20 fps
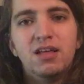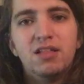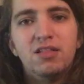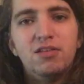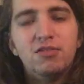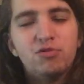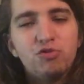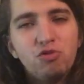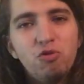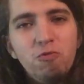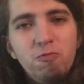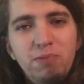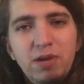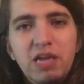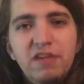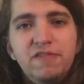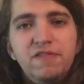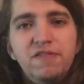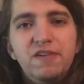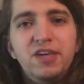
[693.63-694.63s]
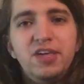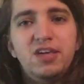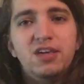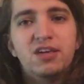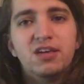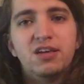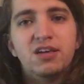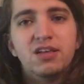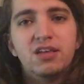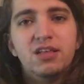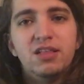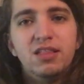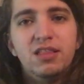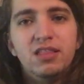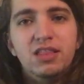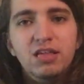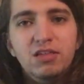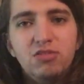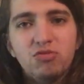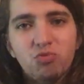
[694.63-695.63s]
They're so beefy.
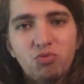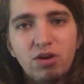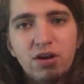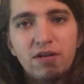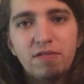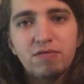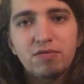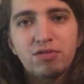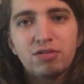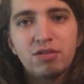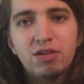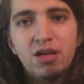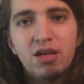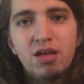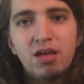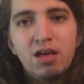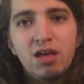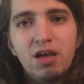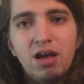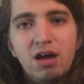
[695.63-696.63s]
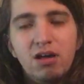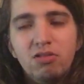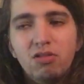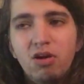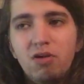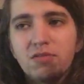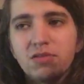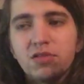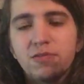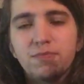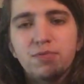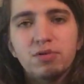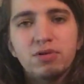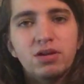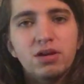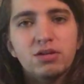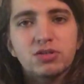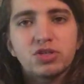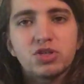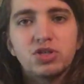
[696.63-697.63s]
These riffs, along with the
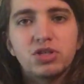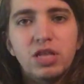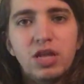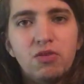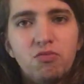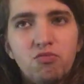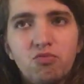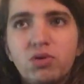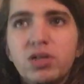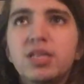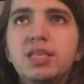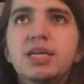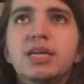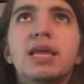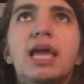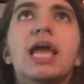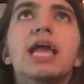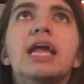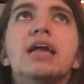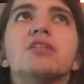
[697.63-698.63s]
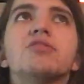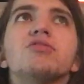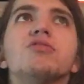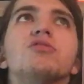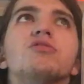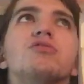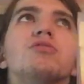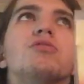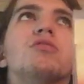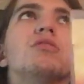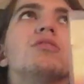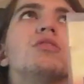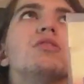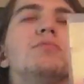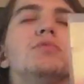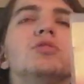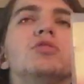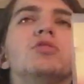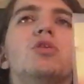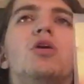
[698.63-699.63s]
production that really enhances
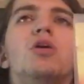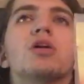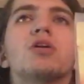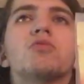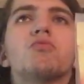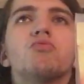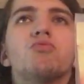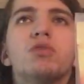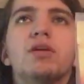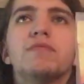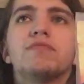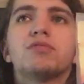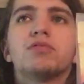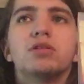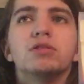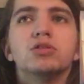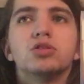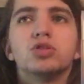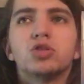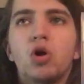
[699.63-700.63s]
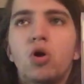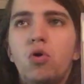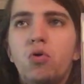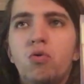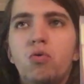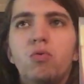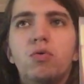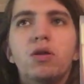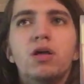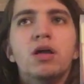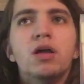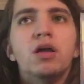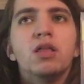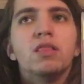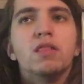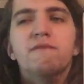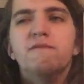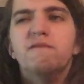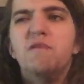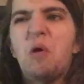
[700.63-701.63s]
the melodic riffs and tone,
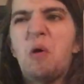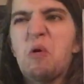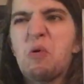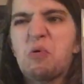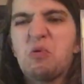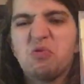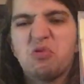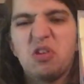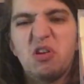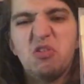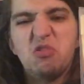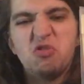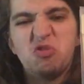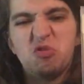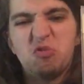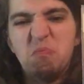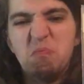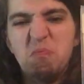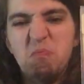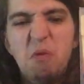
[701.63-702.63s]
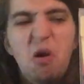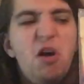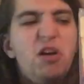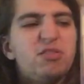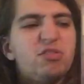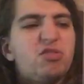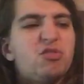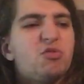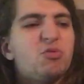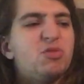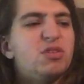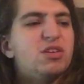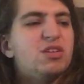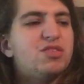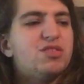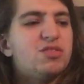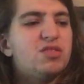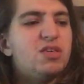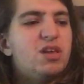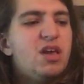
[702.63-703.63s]
the vocals that are just
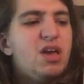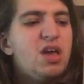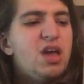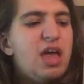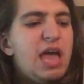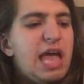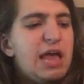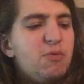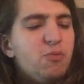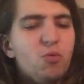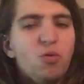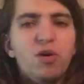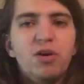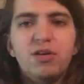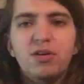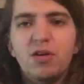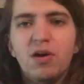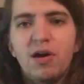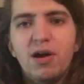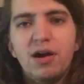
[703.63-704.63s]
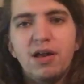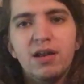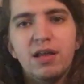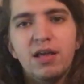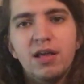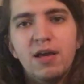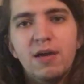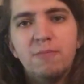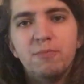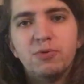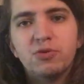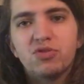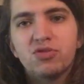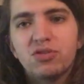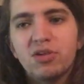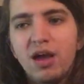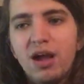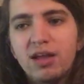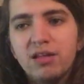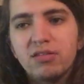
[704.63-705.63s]
monstrous and whatnot
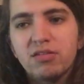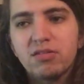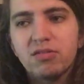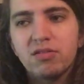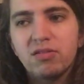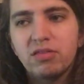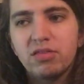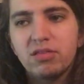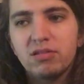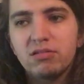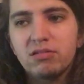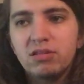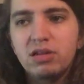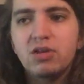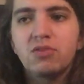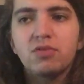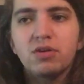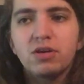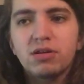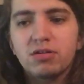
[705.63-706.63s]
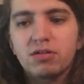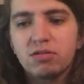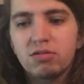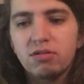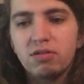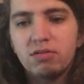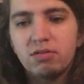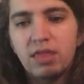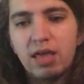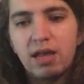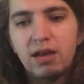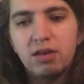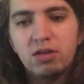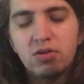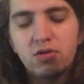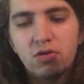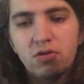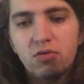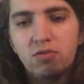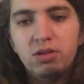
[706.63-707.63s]
besides the lyrics that
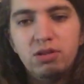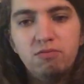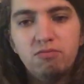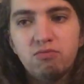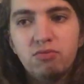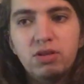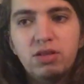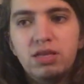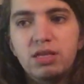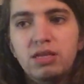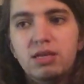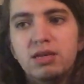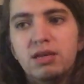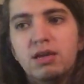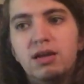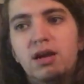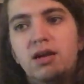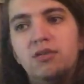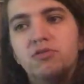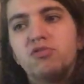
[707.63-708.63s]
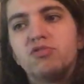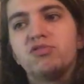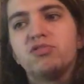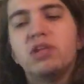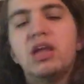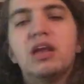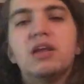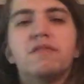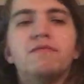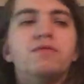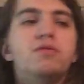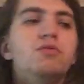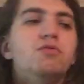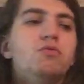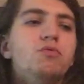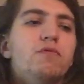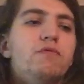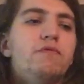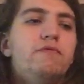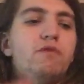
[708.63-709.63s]
you can only really understand if
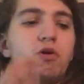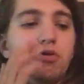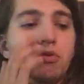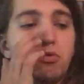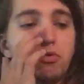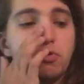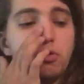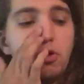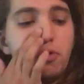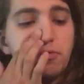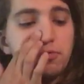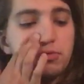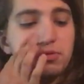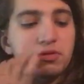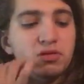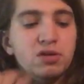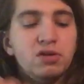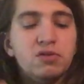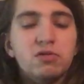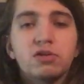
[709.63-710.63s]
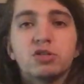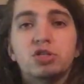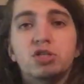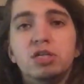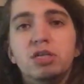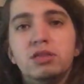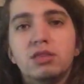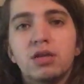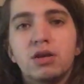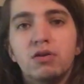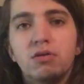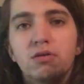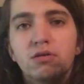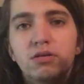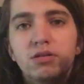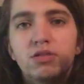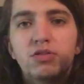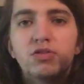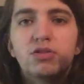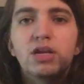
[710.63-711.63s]
you follow along with the lyric sheet that are
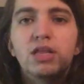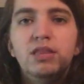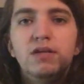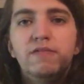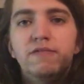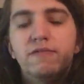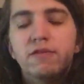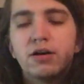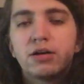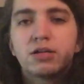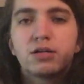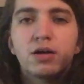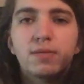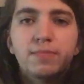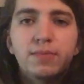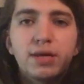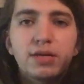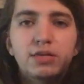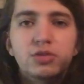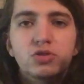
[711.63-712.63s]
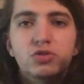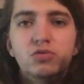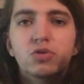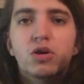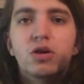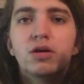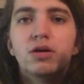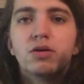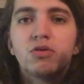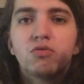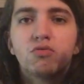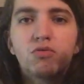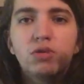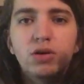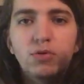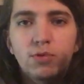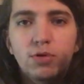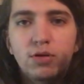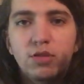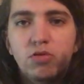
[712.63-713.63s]
insanely fucked up and I do not
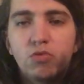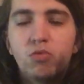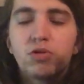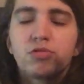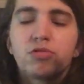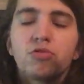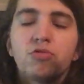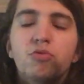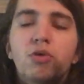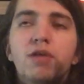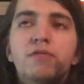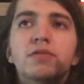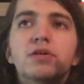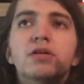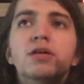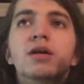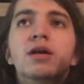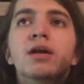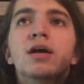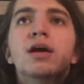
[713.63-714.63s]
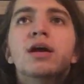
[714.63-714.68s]
agree with whatsoever,